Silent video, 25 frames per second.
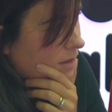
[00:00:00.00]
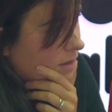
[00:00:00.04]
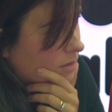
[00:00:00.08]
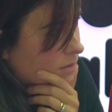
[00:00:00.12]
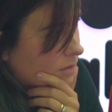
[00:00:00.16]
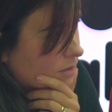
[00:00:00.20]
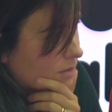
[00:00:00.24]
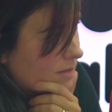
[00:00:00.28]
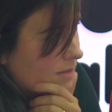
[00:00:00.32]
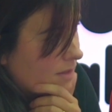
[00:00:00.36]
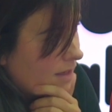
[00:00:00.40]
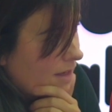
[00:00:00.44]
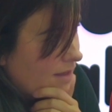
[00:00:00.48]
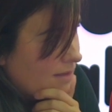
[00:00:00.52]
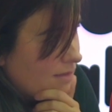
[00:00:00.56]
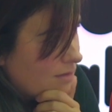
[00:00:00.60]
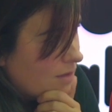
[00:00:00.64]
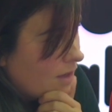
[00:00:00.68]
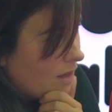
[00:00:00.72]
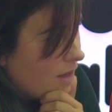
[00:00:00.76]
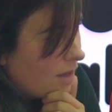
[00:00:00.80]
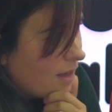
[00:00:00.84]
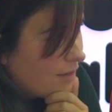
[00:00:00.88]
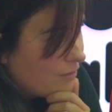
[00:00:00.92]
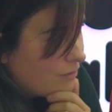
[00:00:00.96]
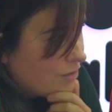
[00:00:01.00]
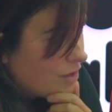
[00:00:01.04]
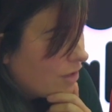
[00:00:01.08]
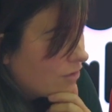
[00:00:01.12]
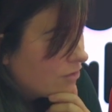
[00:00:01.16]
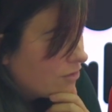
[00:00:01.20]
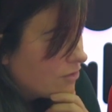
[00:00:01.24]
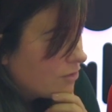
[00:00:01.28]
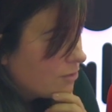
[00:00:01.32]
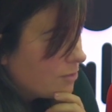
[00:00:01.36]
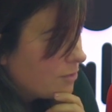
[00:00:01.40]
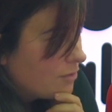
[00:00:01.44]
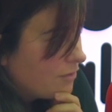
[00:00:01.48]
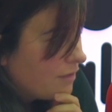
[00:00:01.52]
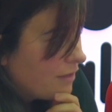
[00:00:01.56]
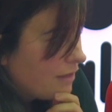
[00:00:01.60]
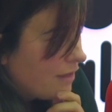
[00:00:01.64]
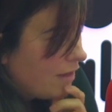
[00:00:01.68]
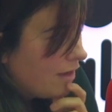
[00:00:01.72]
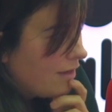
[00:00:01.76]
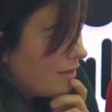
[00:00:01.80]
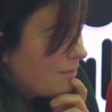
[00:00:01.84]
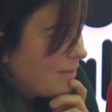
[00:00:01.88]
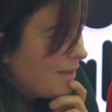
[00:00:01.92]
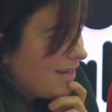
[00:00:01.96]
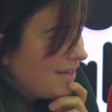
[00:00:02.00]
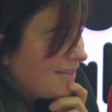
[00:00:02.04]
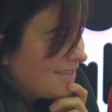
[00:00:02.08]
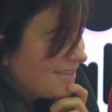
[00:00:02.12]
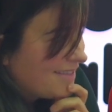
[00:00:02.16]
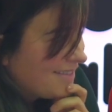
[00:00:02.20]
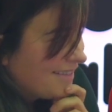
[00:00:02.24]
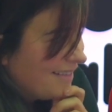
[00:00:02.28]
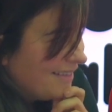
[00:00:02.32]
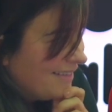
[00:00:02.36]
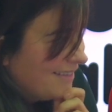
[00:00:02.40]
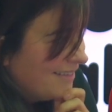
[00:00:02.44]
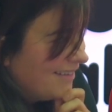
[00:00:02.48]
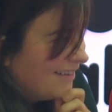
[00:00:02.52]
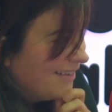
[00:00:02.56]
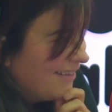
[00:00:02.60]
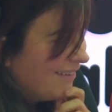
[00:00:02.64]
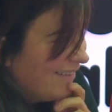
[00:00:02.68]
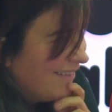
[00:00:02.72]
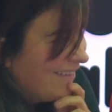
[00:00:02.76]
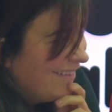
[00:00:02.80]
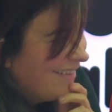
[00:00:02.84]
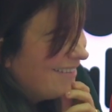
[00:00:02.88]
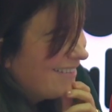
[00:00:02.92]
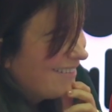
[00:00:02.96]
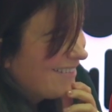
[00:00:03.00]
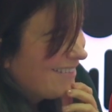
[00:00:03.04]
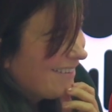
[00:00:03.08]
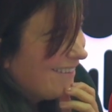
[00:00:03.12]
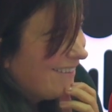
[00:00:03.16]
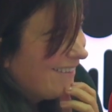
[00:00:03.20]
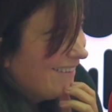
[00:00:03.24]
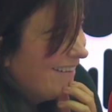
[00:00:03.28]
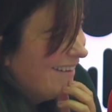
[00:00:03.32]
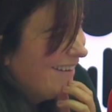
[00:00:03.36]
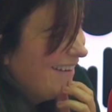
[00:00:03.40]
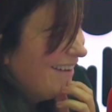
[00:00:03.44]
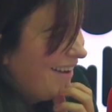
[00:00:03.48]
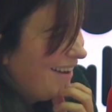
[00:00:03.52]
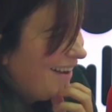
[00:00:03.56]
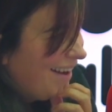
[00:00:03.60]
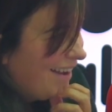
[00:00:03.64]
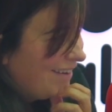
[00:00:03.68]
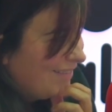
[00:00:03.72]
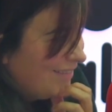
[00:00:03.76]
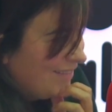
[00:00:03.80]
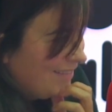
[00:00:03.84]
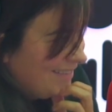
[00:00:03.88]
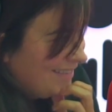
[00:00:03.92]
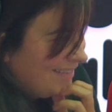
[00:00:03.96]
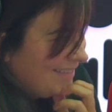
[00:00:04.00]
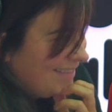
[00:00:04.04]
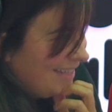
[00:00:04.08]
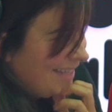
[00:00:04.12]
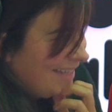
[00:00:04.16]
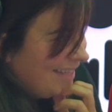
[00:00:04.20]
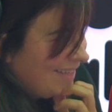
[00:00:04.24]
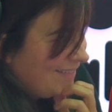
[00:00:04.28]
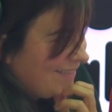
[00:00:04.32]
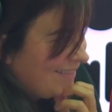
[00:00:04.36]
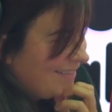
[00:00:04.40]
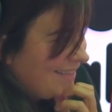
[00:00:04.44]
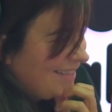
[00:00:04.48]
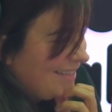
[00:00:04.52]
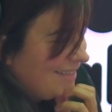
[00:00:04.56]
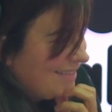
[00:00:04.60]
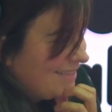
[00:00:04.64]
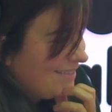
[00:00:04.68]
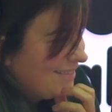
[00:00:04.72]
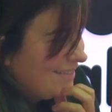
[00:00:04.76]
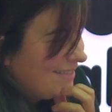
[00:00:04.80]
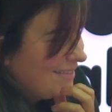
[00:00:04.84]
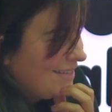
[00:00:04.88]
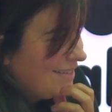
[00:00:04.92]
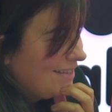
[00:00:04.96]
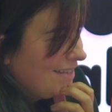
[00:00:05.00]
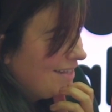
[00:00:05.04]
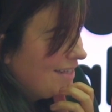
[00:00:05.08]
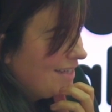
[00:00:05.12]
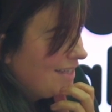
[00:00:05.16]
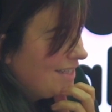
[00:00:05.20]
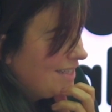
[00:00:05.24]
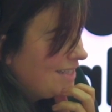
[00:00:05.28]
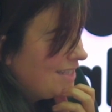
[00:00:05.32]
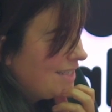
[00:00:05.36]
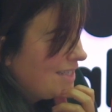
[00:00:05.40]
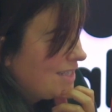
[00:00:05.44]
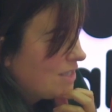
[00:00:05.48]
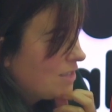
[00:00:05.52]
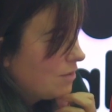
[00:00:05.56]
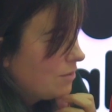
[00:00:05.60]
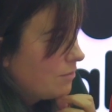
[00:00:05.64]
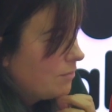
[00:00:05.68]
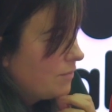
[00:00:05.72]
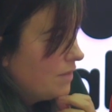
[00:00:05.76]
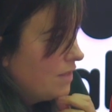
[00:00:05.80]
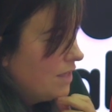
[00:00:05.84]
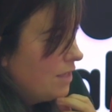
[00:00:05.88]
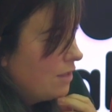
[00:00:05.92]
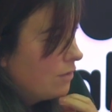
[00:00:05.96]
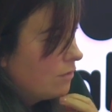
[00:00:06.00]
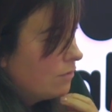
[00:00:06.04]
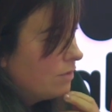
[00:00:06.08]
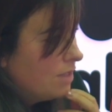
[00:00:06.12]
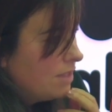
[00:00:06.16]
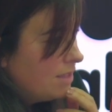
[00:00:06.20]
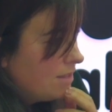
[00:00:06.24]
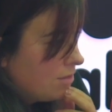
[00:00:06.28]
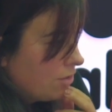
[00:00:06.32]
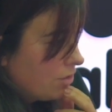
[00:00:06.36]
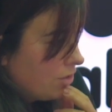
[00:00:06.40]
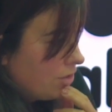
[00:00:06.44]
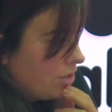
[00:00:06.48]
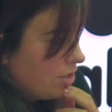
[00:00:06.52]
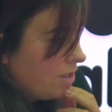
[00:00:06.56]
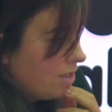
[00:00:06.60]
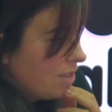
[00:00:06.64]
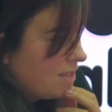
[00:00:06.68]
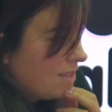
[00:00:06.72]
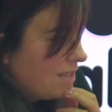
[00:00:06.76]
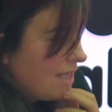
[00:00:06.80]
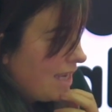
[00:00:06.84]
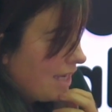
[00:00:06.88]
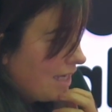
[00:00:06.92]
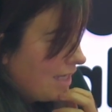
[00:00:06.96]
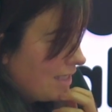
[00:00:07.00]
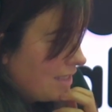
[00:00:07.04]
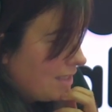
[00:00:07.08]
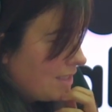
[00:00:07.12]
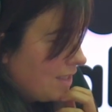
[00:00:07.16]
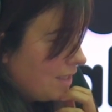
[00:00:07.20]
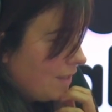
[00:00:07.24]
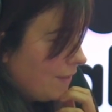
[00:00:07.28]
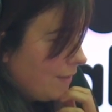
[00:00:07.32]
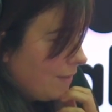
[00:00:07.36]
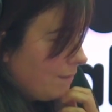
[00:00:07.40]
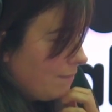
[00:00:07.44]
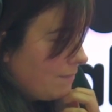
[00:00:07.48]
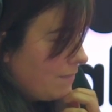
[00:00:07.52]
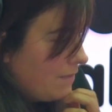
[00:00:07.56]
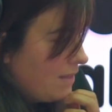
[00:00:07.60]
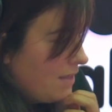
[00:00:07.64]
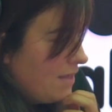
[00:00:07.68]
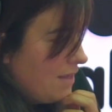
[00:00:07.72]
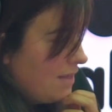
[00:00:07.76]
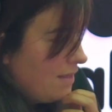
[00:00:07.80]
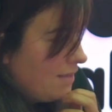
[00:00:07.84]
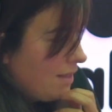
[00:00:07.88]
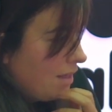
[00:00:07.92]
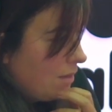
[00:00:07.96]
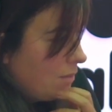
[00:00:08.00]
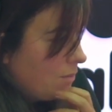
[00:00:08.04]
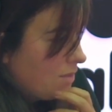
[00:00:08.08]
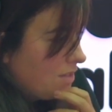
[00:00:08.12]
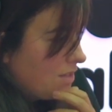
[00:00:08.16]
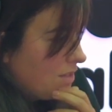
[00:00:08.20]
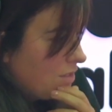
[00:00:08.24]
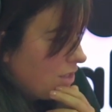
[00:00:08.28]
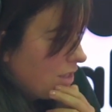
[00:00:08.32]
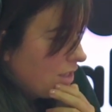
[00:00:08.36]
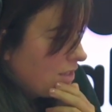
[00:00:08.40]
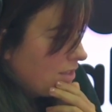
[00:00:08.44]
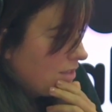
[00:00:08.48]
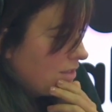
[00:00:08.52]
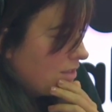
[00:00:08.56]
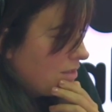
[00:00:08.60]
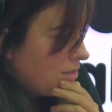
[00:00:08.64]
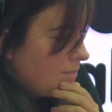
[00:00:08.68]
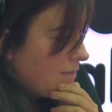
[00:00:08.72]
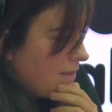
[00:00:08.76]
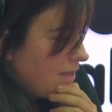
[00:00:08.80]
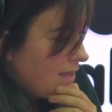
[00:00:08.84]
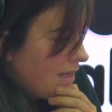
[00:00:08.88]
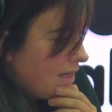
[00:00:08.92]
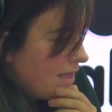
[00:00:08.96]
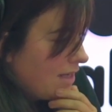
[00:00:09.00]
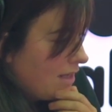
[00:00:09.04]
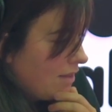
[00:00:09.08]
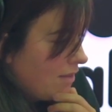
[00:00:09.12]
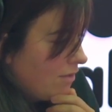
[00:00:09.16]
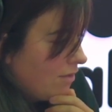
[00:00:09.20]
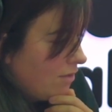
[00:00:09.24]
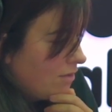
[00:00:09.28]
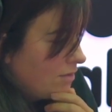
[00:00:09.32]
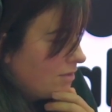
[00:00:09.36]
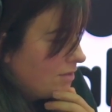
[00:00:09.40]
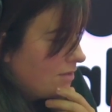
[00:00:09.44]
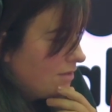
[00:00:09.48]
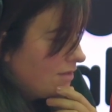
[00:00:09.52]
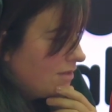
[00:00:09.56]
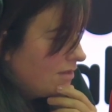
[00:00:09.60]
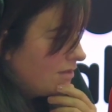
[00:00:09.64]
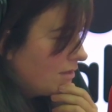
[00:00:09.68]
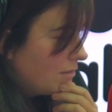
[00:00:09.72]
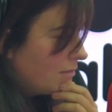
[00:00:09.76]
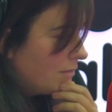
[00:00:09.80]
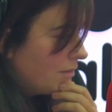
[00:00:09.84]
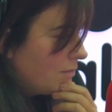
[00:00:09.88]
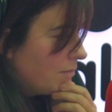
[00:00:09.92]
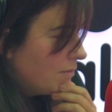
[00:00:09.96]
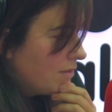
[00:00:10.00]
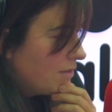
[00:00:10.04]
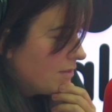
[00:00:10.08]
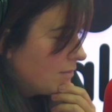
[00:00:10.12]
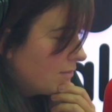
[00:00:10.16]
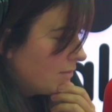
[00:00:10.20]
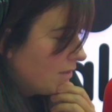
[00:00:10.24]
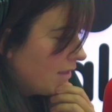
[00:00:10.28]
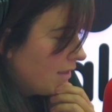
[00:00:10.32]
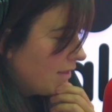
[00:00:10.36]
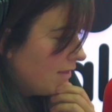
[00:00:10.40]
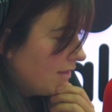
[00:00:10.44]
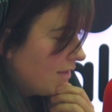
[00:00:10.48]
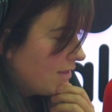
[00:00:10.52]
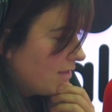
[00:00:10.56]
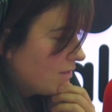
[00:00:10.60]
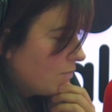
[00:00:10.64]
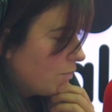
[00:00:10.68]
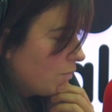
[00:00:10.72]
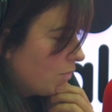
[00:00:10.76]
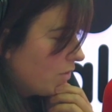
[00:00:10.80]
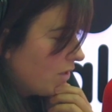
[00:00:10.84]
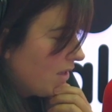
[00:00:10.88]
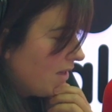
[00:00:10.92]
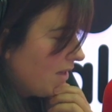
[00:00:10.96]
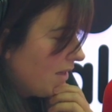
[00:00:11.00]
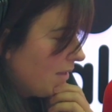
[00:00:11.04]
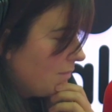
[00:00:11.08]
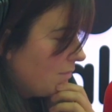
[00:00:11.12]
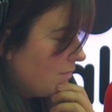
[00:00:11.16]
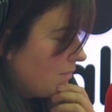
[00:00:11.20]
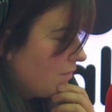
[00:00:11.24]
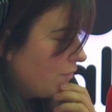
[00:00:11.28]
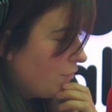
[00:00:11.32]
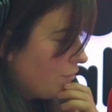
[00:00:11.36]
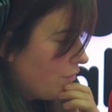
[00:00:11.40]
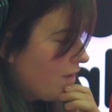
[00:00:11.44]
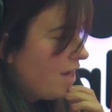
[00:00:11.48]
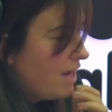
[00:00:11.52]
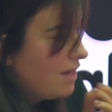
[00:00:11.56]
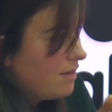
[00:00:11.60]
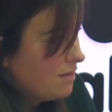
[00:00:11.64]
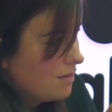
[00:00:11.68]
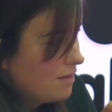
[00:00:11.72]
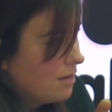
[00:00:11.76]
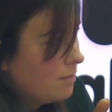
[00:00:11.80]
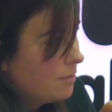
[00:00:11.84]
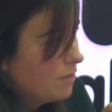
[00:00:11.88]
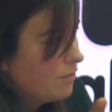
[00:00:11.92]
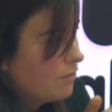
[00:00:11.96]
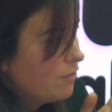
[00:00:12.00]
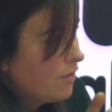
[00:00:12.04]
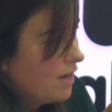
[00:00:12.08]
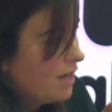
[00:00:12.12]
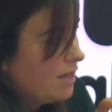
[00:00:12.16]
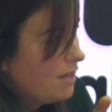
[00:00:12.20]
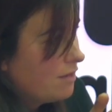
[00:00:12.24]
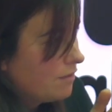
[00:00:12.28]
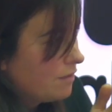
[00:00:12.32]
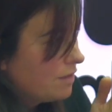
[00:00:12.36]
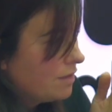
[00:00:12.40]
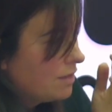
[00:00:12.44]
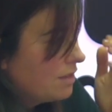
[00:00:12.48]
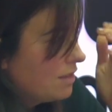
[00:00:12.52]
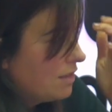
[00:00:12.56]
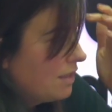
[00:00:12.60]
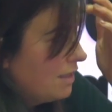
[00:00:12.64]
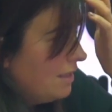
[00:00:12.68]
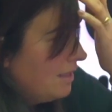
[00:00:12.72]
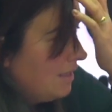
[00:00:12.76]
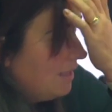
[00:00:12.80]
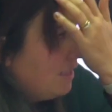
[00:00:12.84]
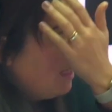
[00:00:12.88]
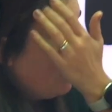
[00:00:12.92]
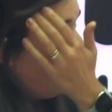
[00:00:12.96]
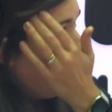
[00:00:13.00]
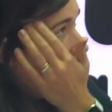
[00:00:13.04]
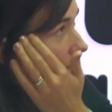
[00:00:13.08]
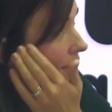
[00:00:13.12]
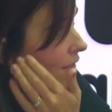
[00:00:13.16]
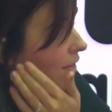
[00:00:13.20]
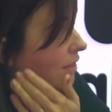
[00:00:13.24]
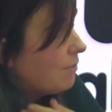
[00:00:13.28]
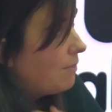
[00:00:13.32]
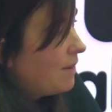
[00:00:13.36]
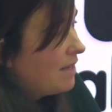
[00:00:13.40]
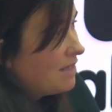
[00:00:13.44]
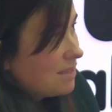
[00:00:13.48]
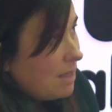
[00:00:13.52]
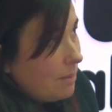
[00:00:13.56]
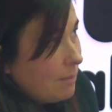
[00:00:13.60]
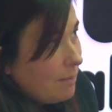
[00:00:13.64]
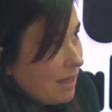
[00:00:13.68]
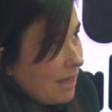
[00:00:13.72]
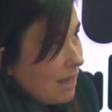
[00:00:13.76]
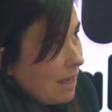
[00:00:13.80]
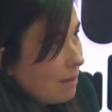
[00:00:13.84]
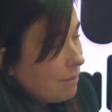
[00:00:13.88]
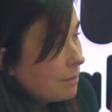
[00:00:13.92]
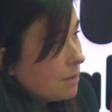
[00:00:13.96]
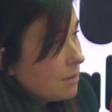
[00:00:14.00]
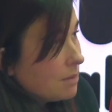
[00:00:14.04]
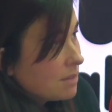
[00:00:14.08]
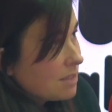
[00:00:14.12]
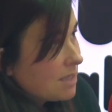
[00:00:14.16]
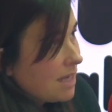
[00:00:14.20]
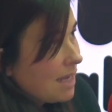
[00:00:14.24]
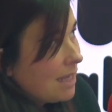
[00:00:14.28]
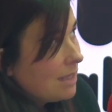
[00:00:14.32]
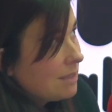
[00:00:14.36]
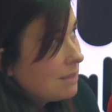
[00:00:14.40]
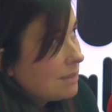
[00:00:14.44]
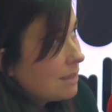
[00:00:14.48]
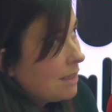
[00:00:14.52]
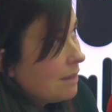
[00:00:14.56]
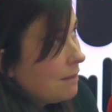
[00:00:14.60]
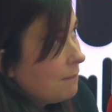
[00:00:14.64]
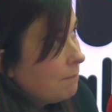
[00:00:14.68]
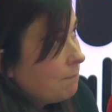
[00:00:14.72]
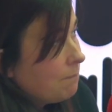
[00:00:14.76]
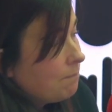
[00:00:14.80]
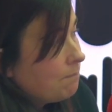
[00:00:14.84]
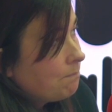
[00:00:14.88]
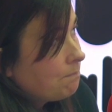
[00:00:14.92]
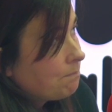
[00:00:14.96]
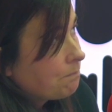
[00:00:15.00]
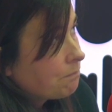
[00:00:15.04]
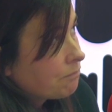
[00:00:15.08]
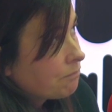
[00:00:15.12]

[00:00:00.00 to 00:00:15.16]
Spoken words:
doctors say. I have doctors up in a very high pedestal, you know, so I wouldn't take it with an insult. I did some research the second time that it was suggested to me and I thought, oh, there might be something in this, but I'm afraid of it. And then the pandemic happened and